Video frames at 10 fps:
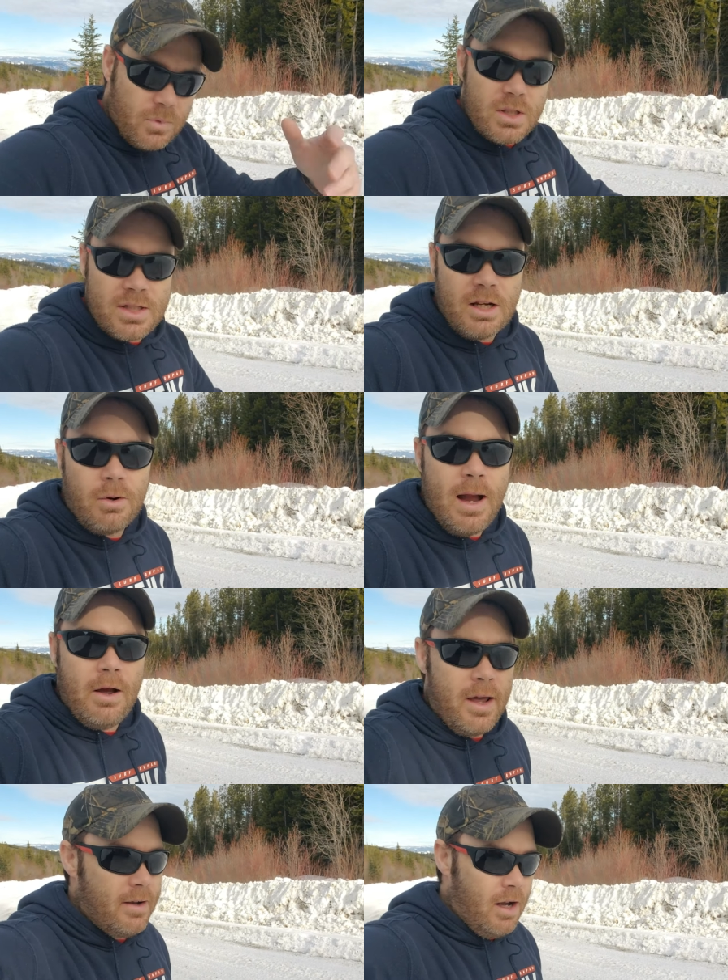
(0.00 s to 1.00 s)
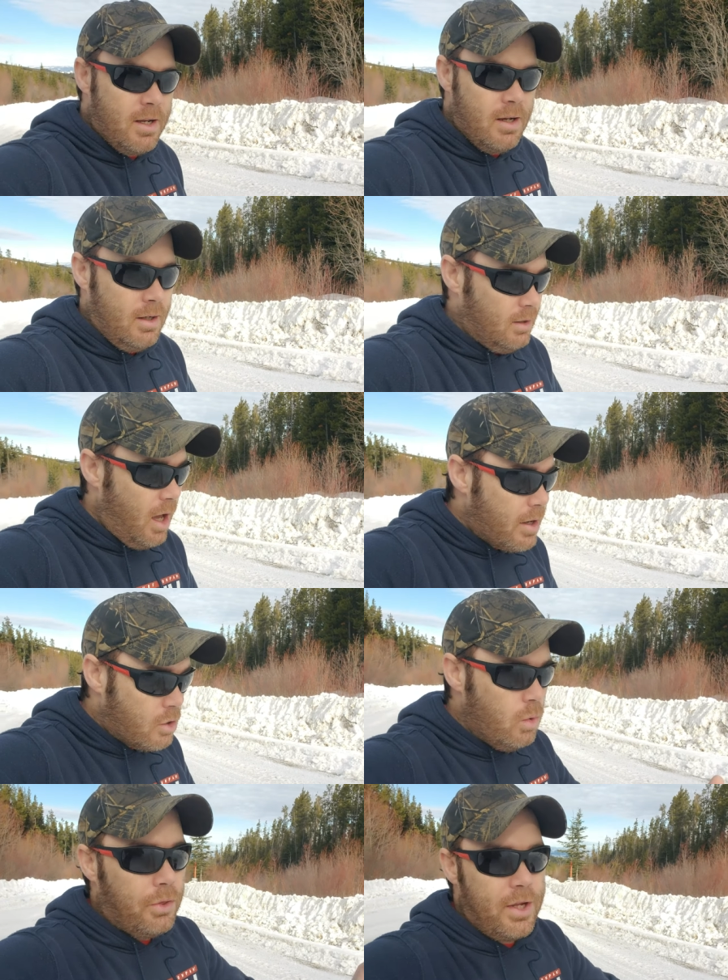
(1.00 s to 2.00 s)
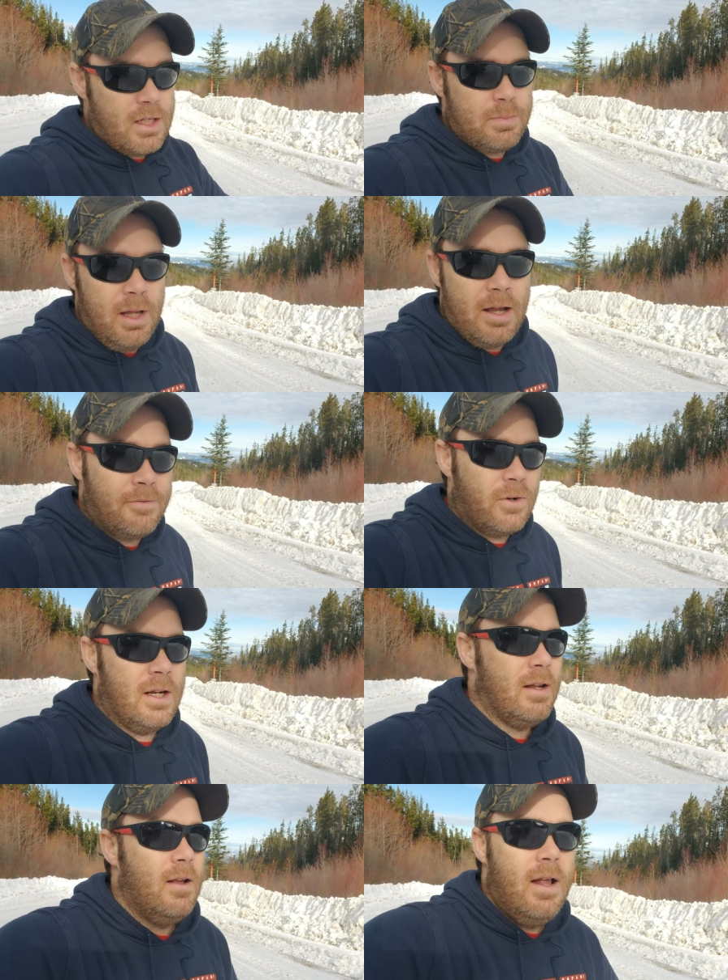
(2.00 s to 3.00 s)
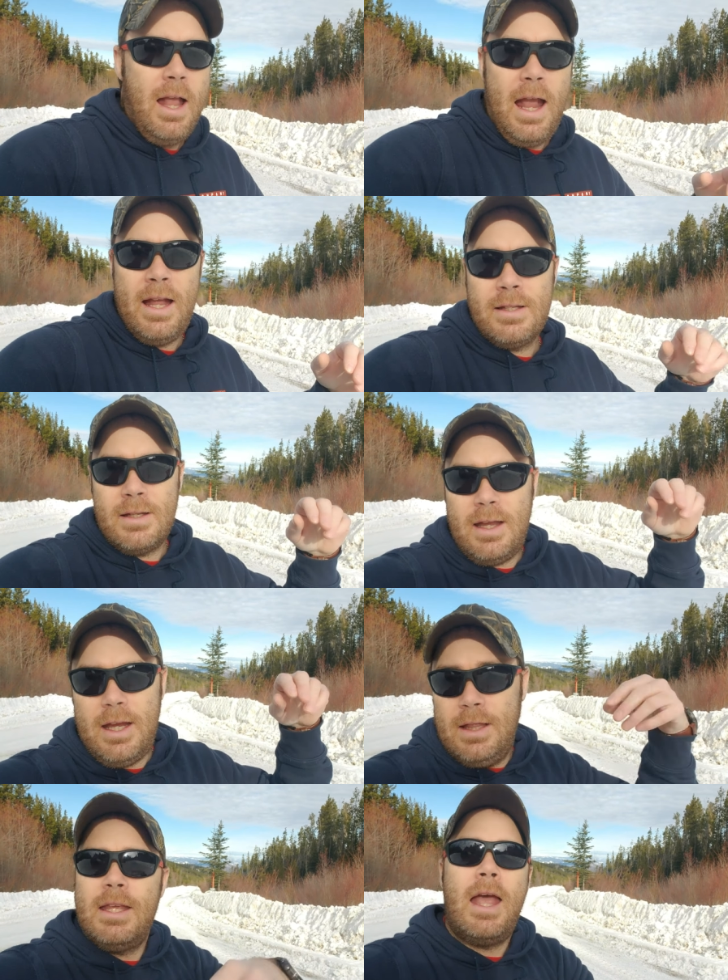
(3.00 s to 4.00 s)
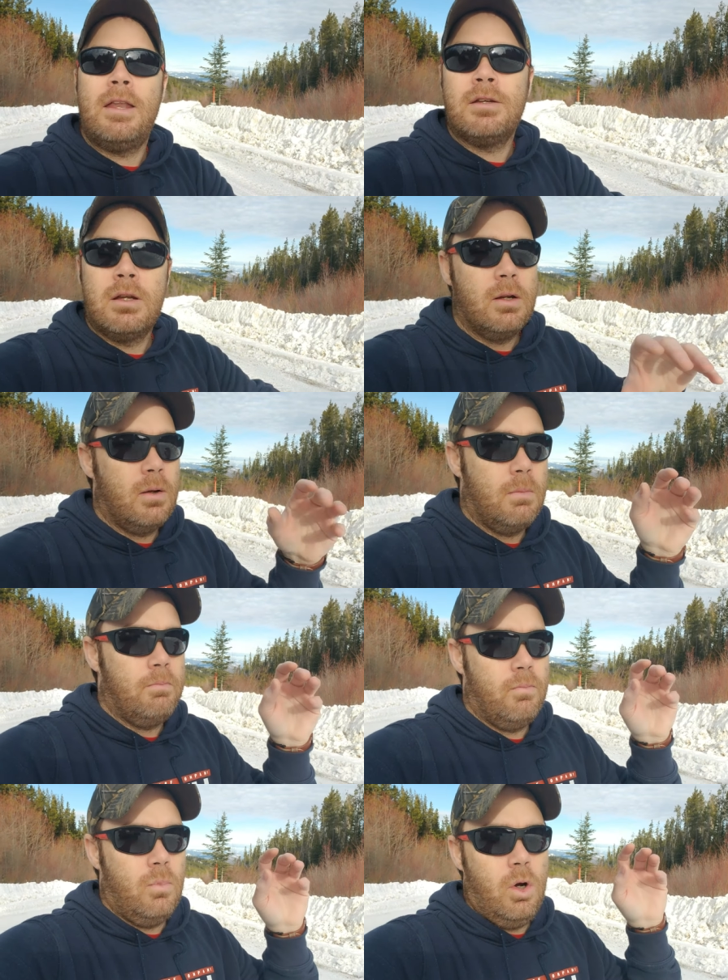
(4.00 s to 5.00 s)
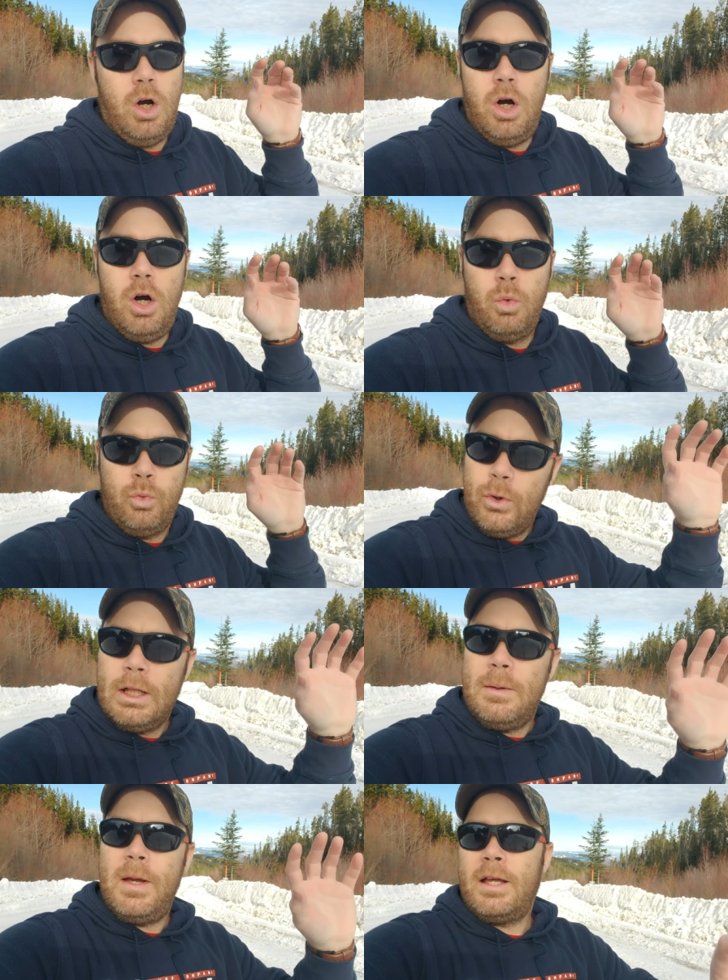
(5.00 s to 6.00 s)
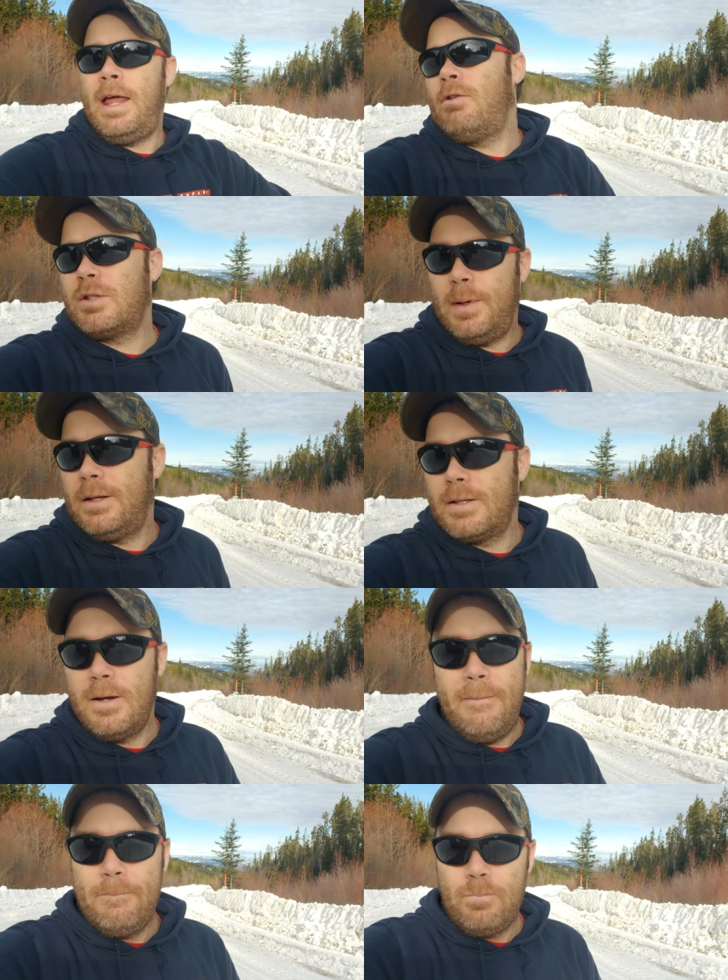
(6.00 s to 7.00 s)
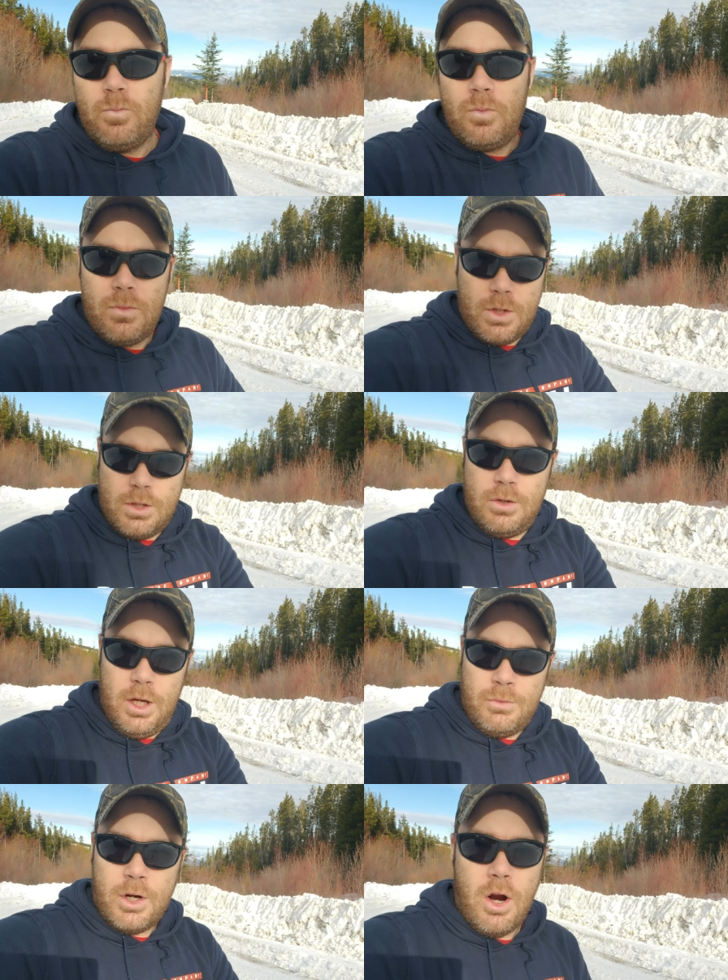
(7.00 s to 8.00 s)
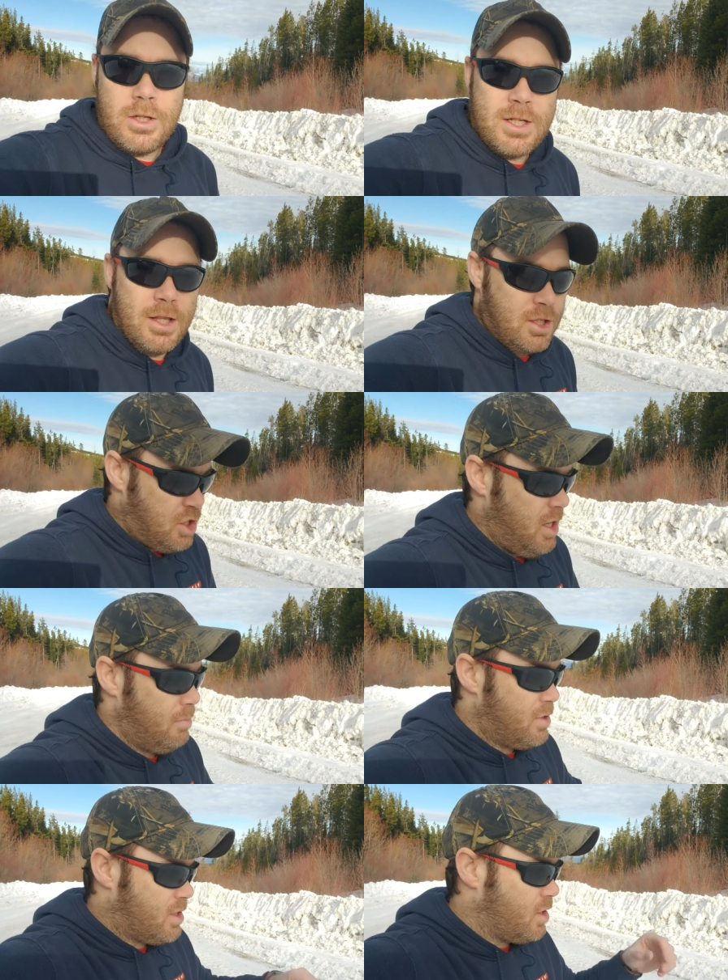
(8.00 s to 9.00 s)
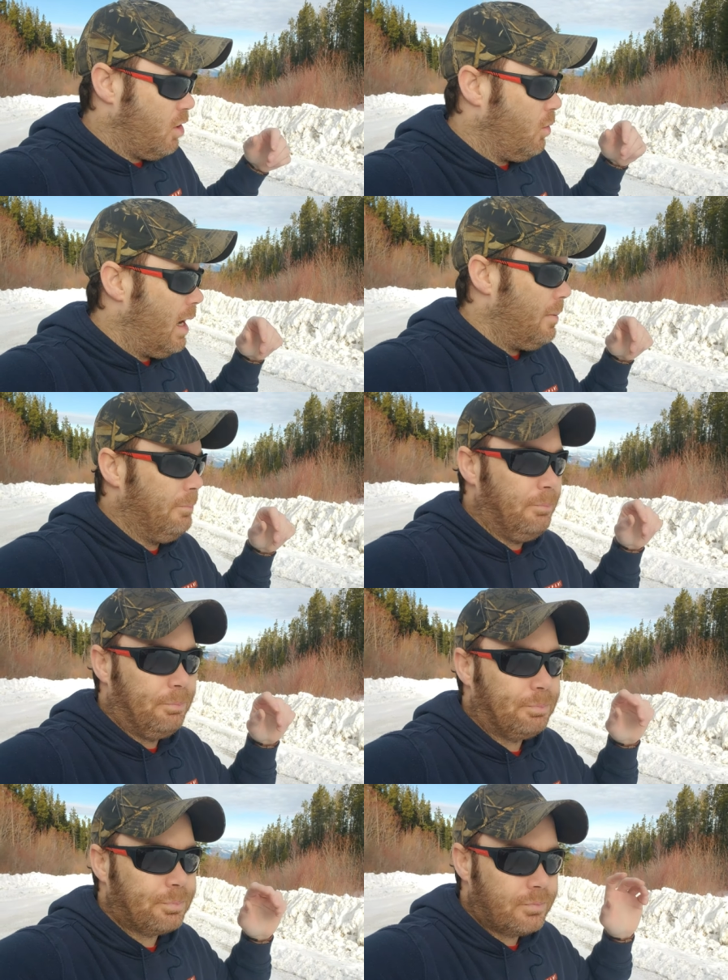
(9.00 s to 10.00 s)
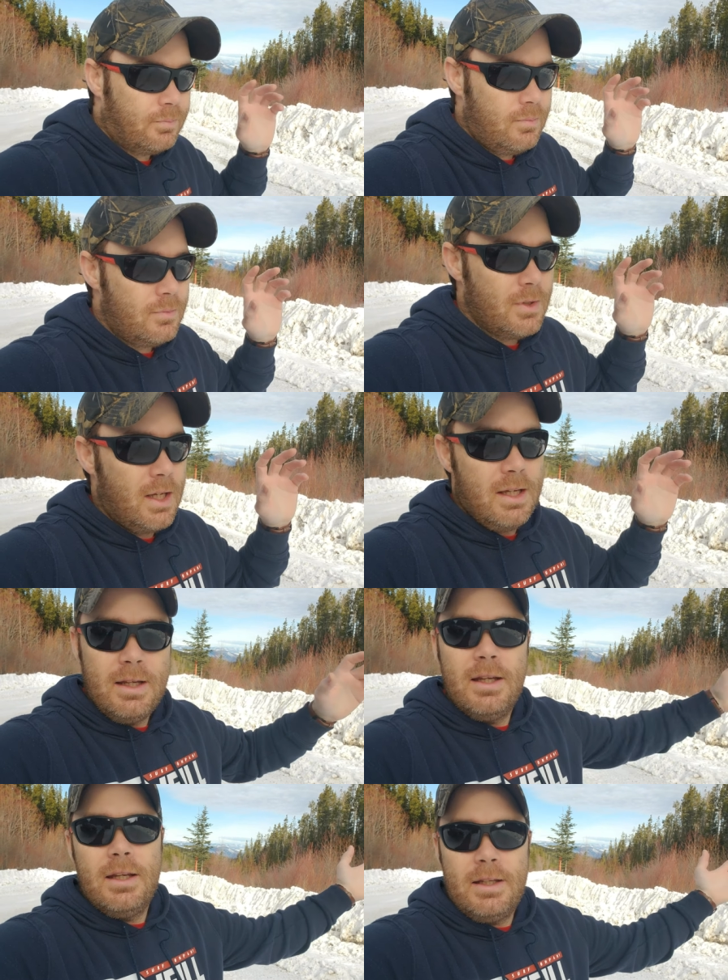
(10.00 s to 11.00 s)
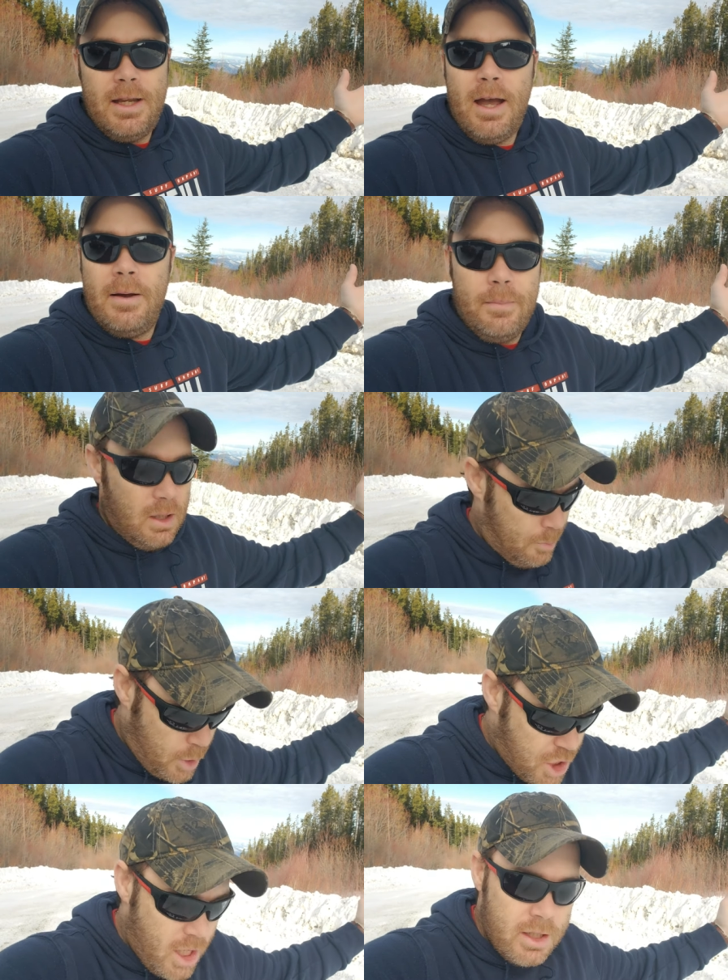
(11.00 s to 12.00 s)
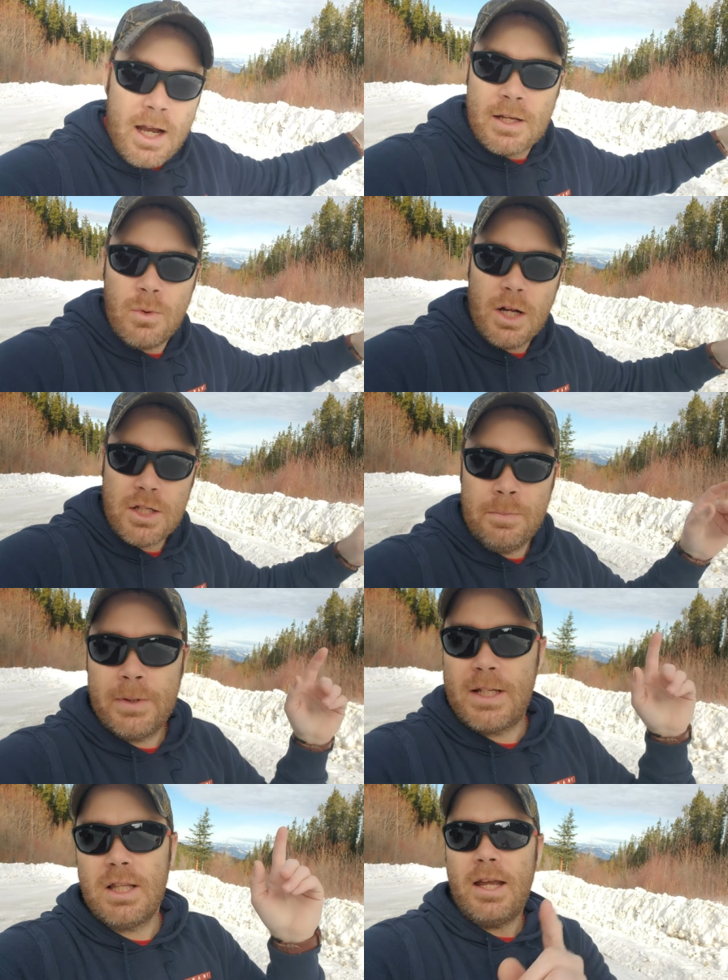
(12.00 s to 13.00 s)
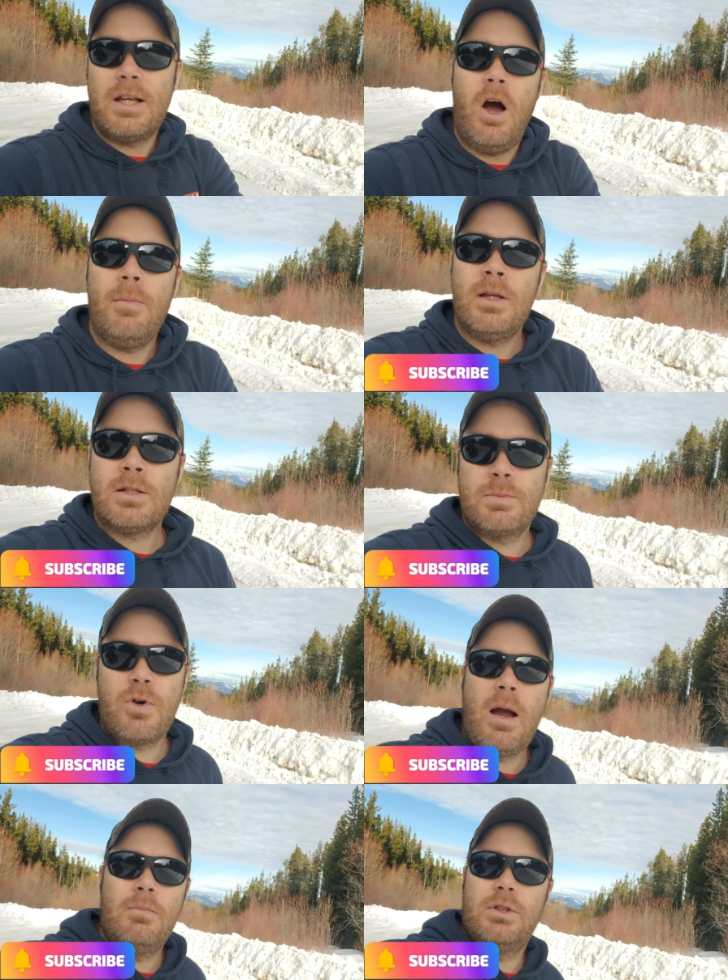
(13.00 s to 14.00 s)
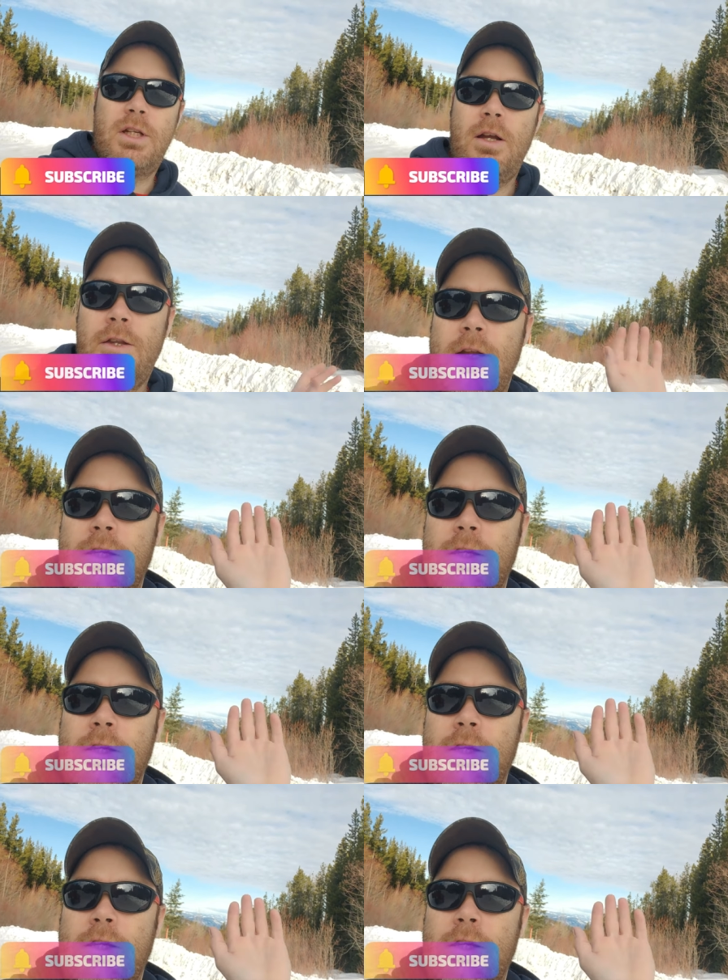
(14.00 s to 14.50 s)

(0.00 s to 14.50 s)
stick around. I got a lot of cool things planned for it. And in the end, a really big announcement in regards to this Jeep. So, um, yeah, I appreciate you guys watching. Please like, comment, and subscribe, and we'll see you on the